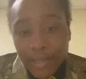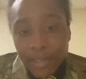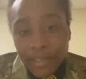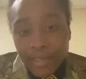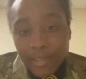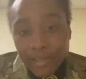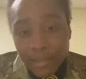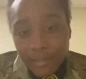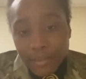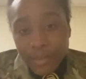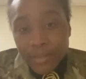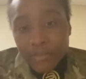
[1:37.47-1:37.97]

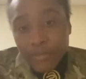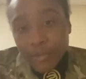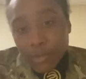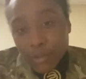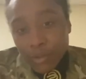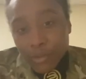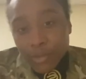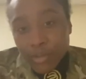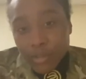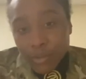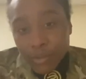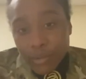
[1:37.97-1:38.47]
some
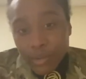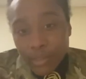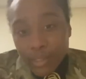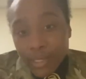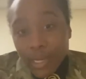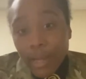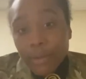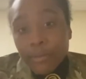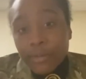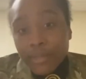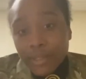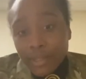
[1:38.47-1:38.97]
difficulty with, that
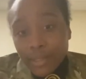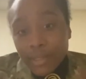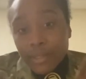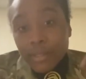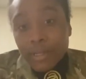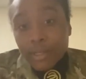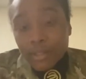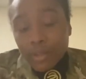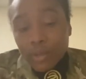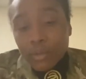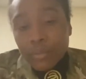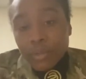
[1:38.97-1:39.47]
I would need a
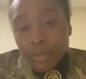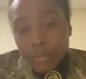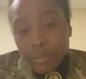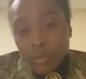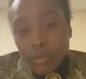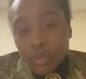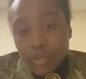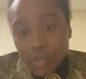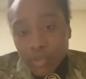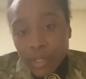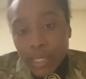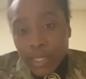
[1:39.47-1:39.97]
little bit more
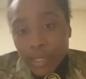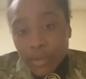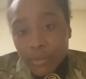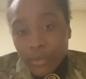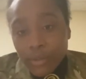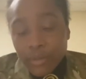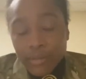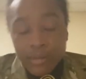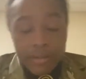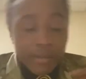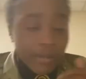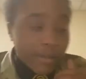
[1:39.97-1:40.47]
training with.